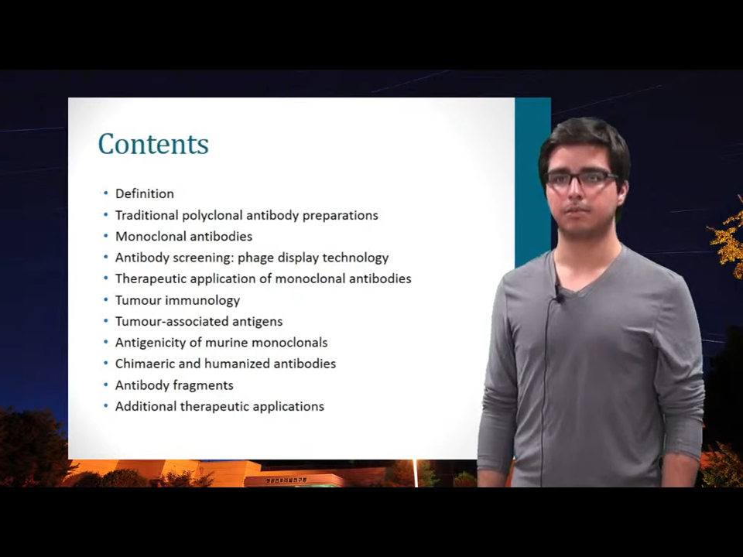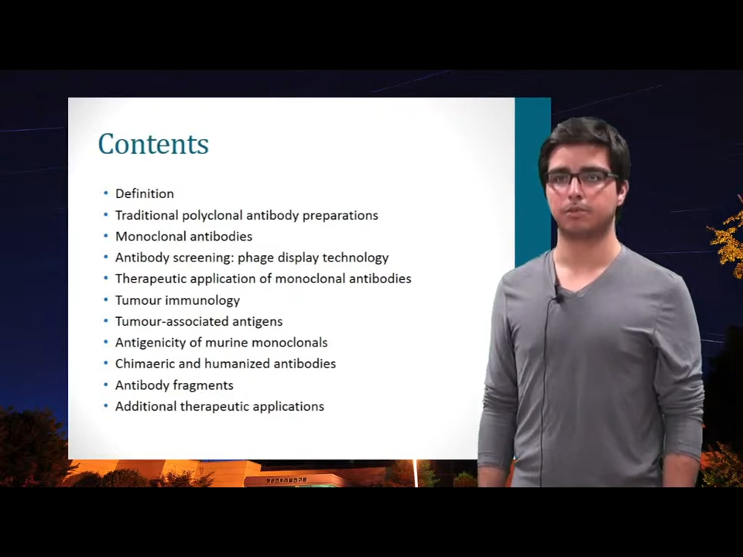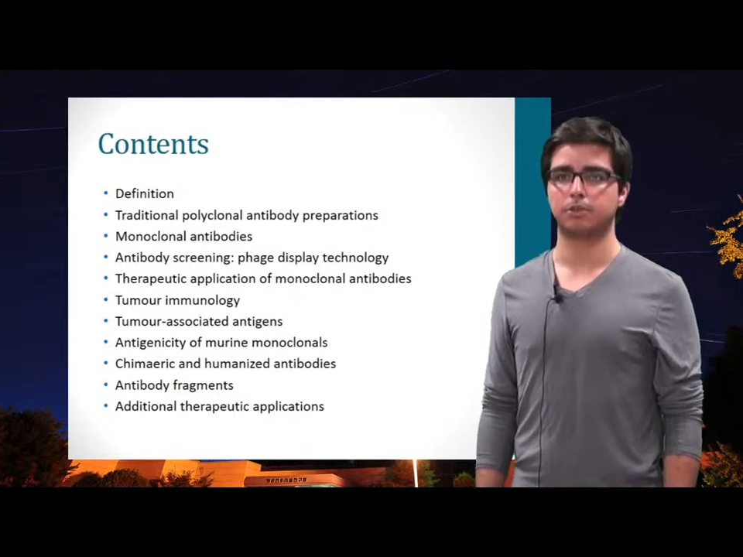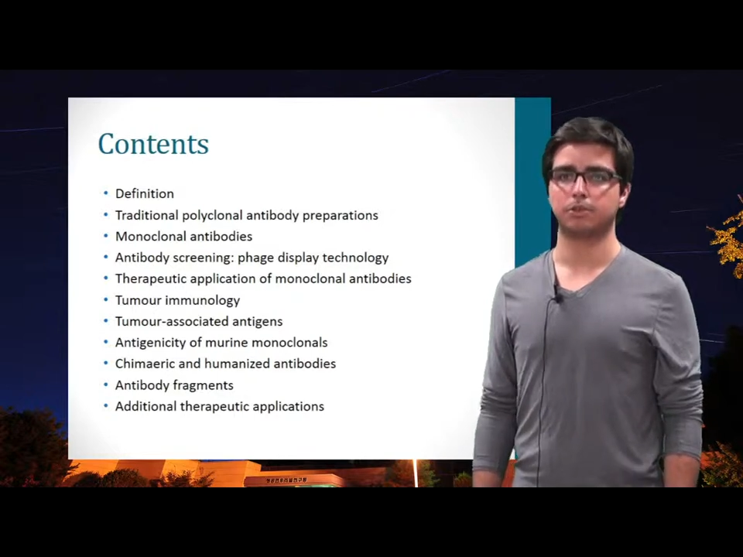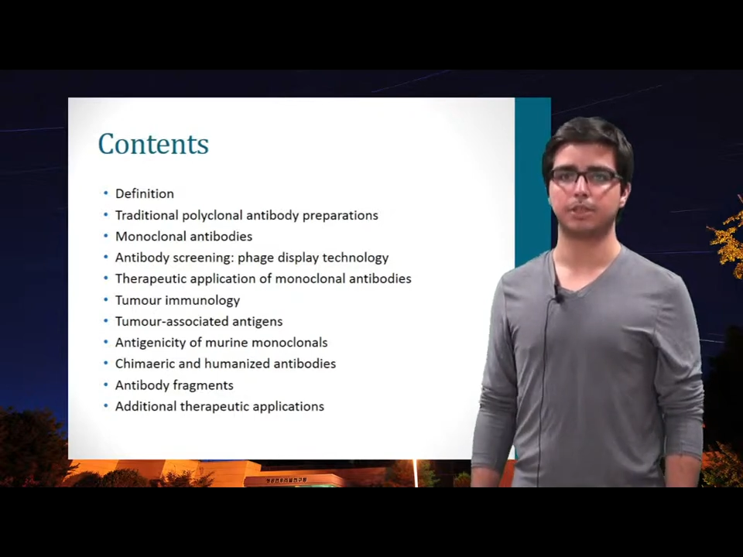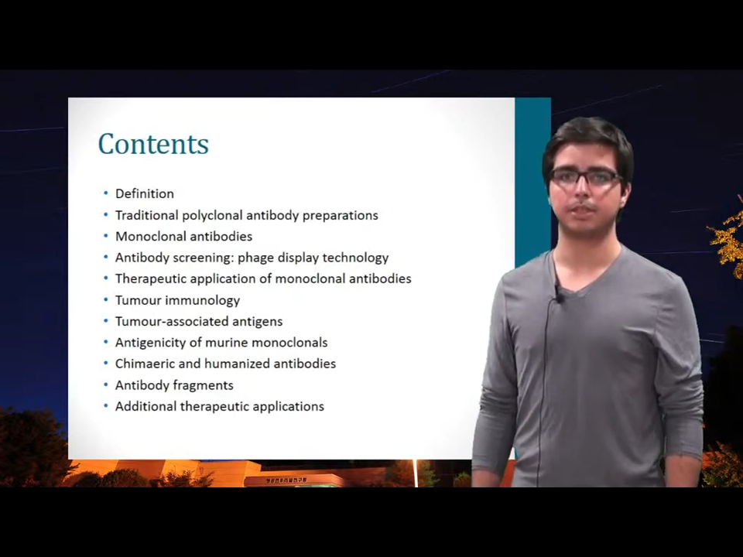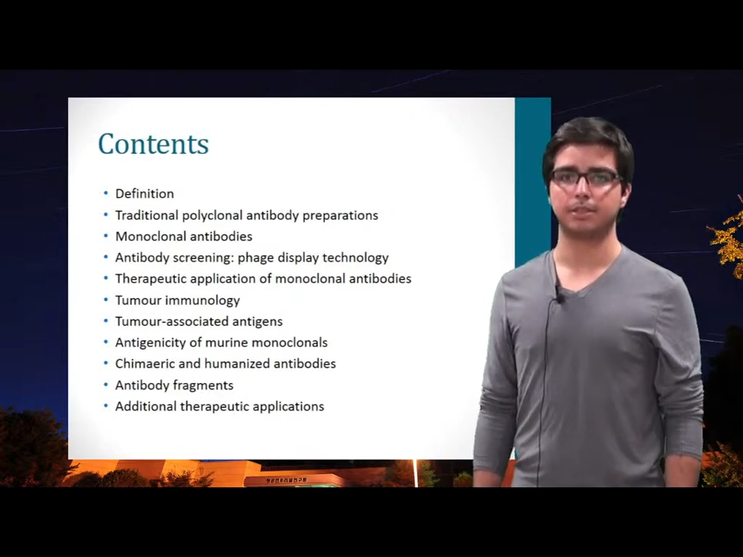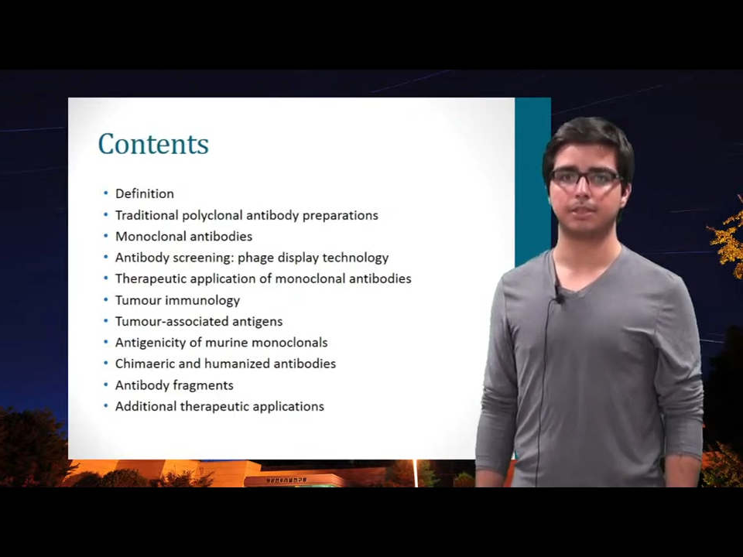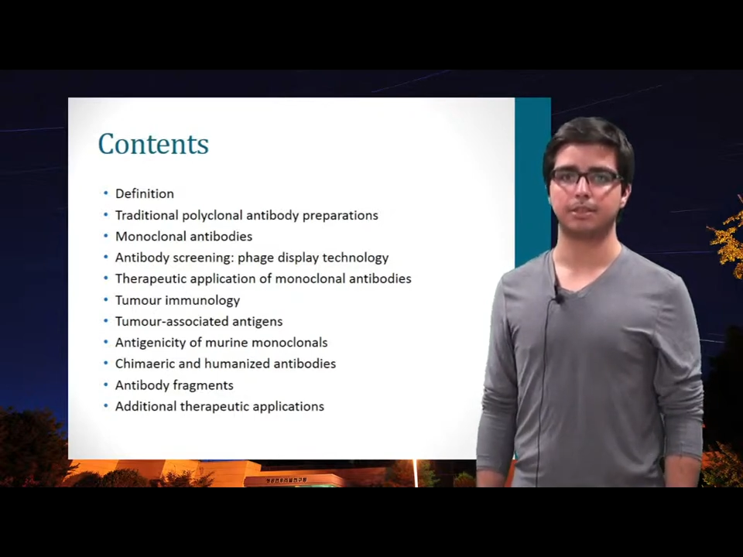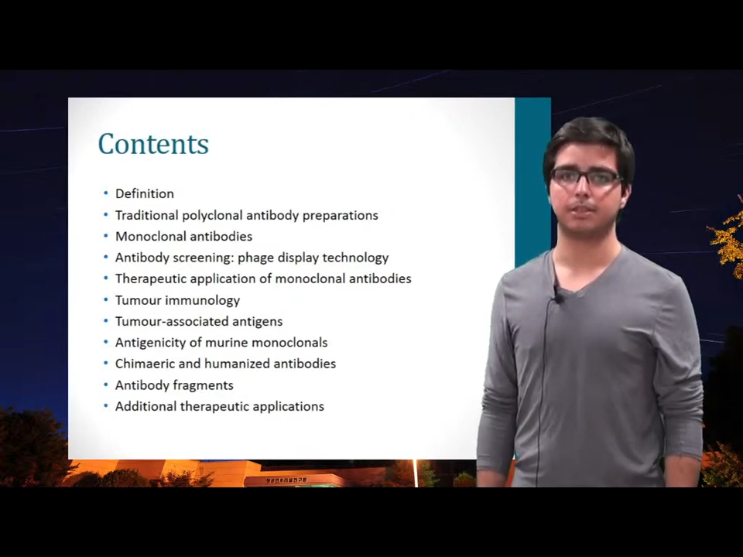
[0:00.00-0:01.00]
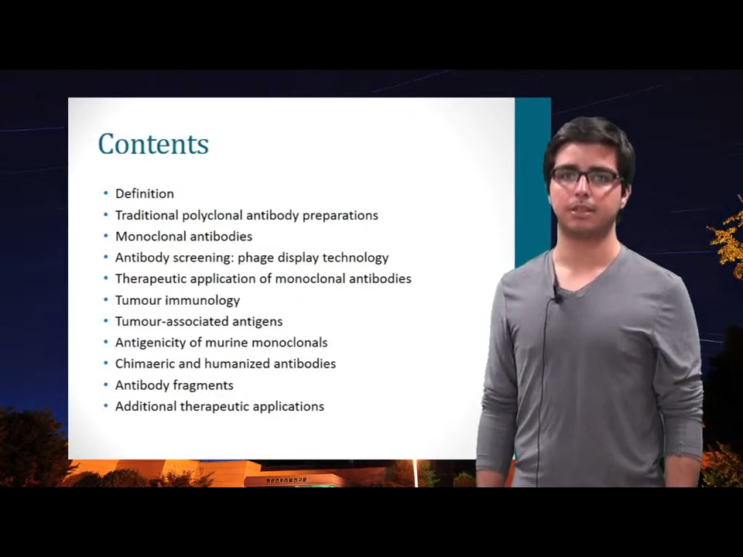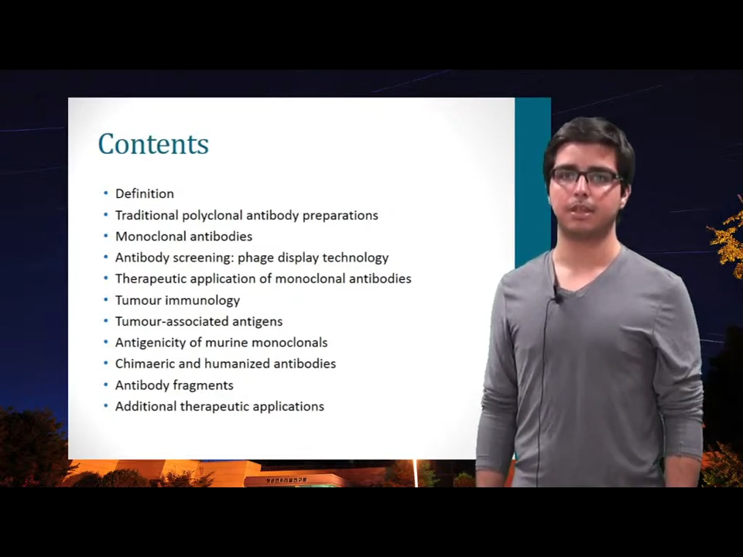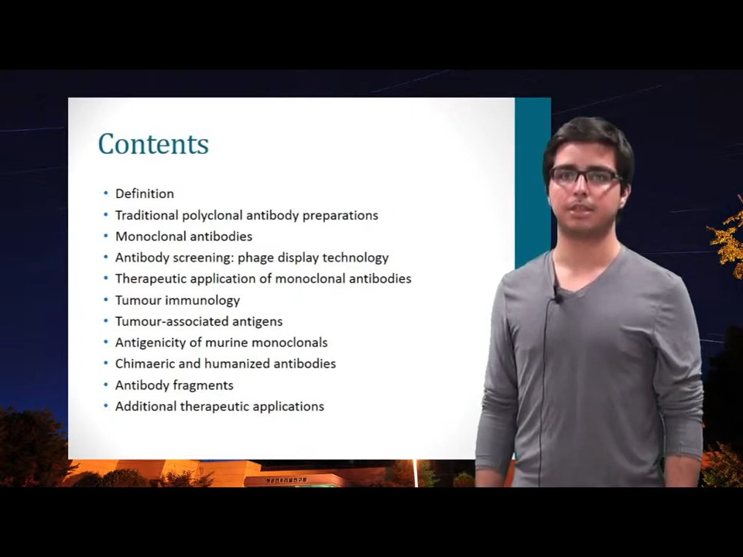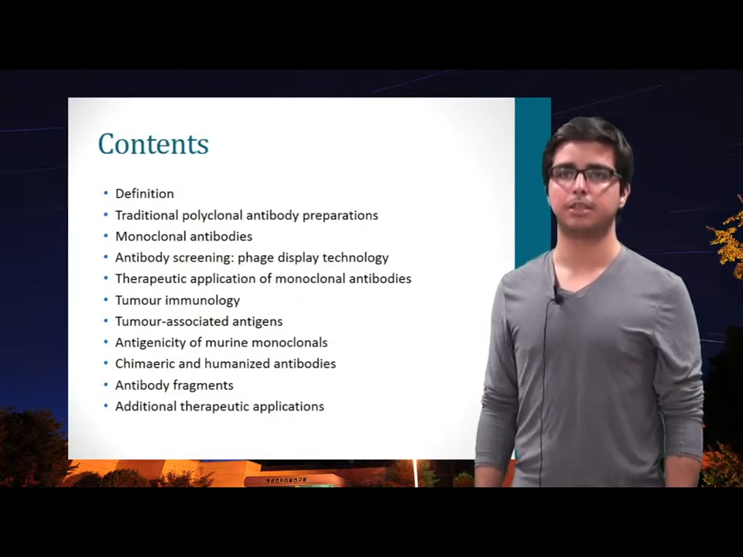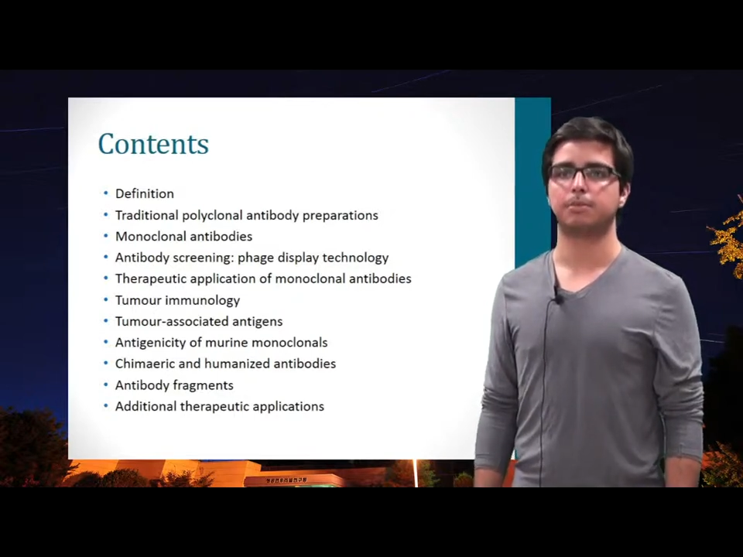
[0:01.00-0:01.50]
for screening
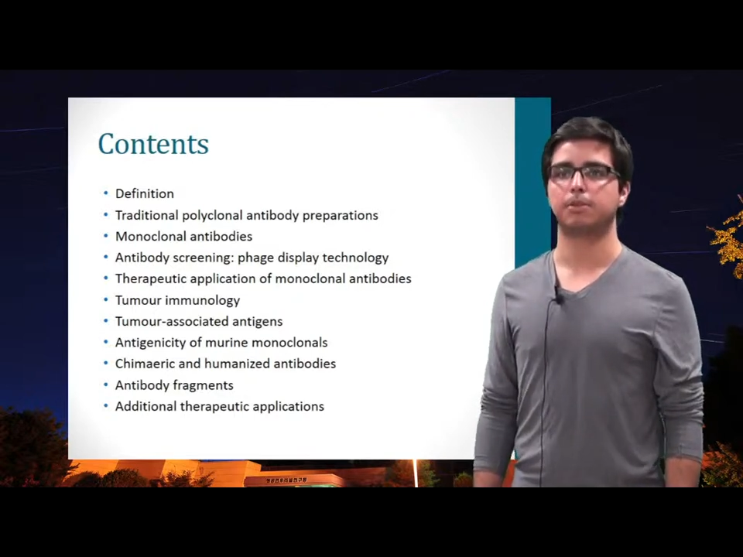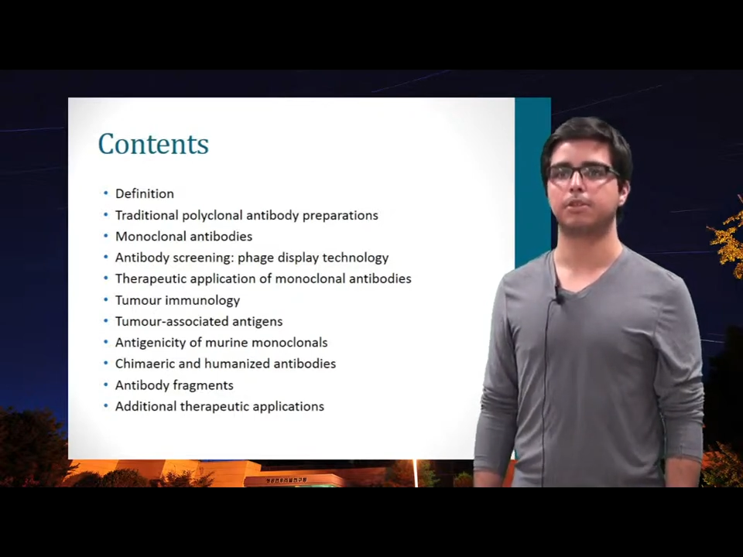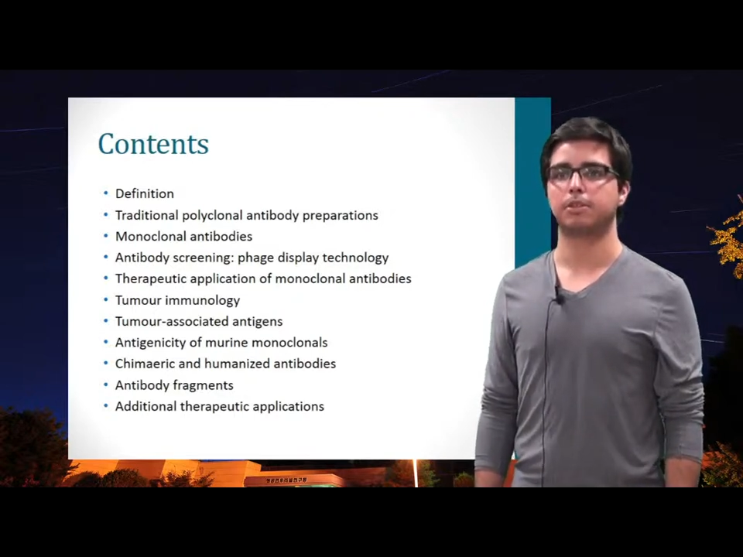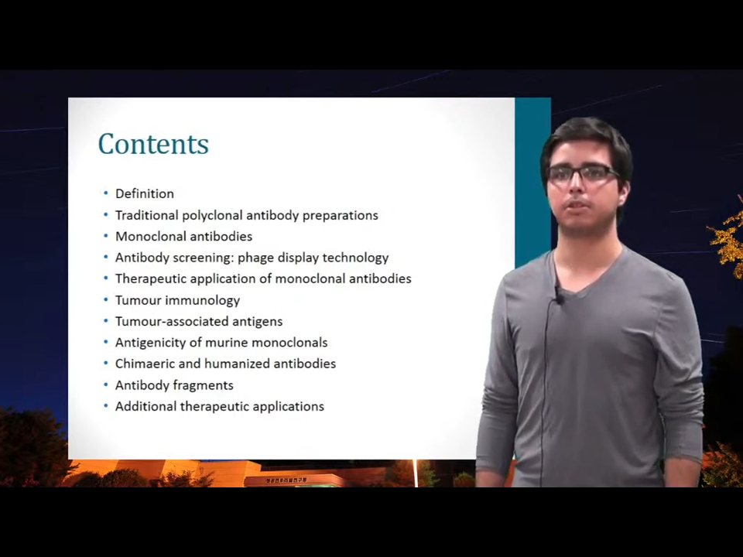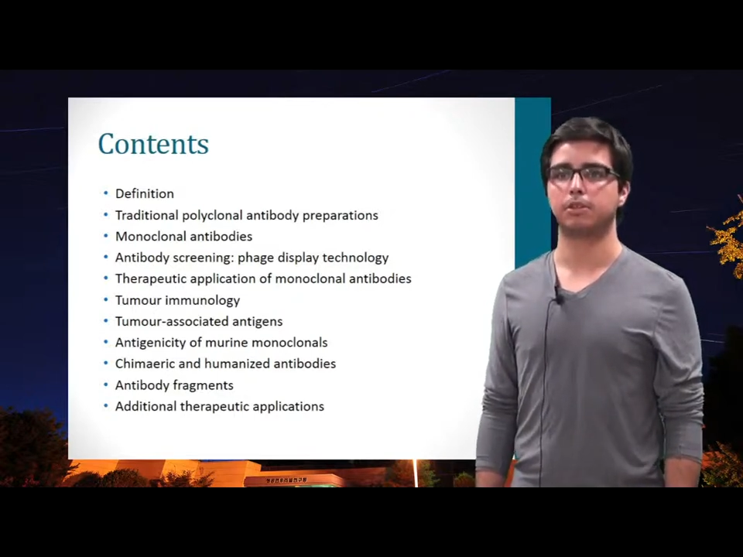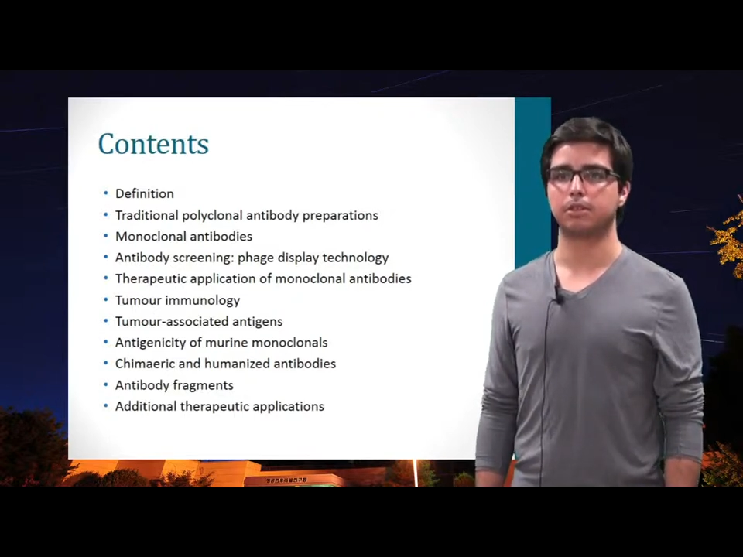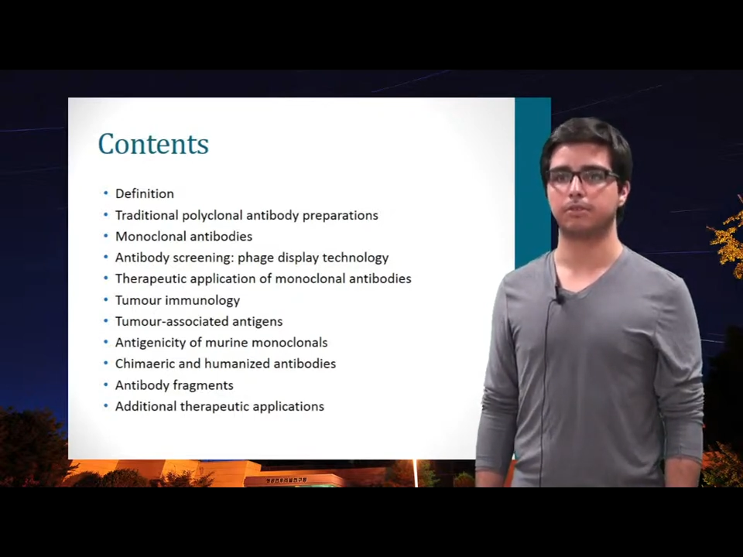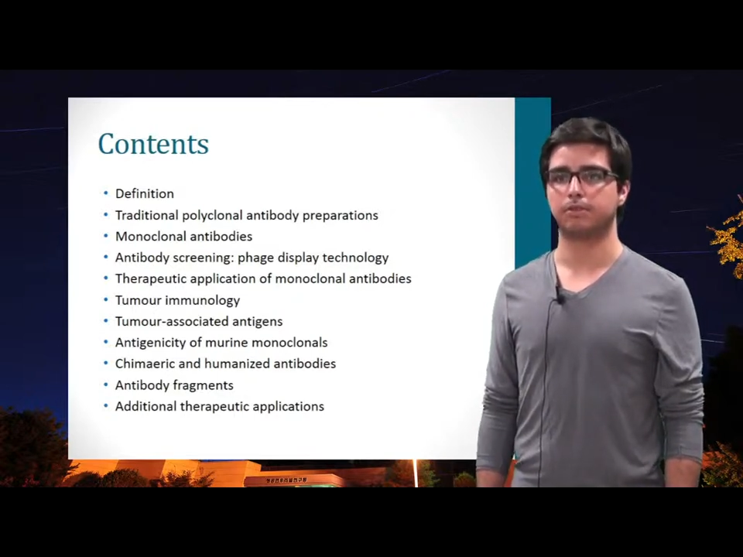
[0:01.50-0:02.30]
antibodies called